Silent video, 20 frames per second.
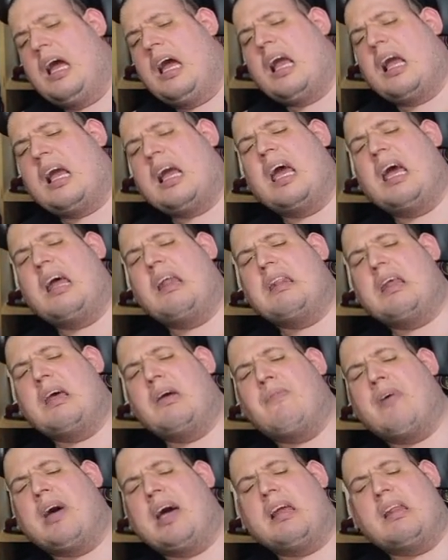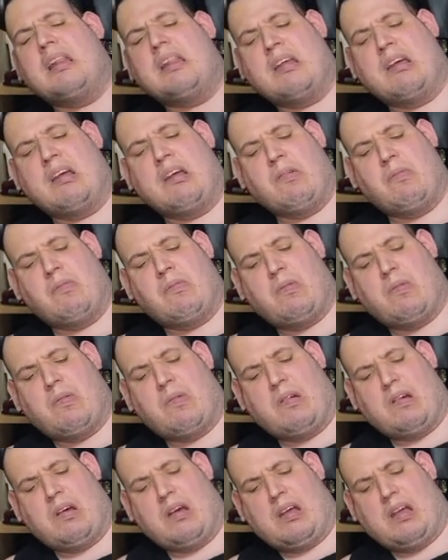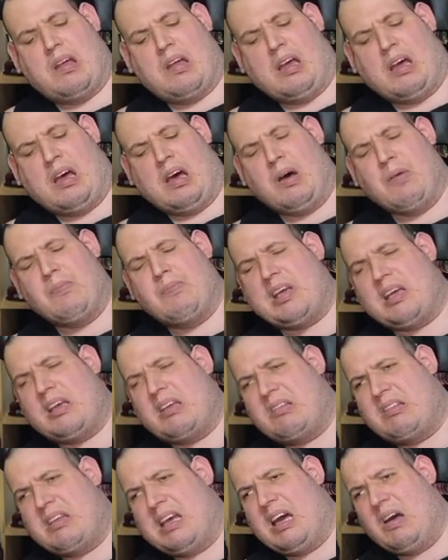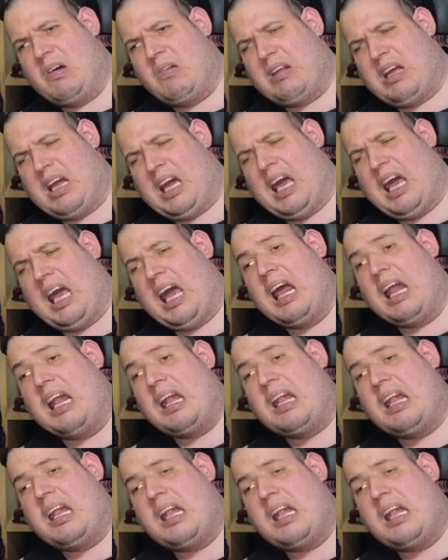Again, they make the humming sound again,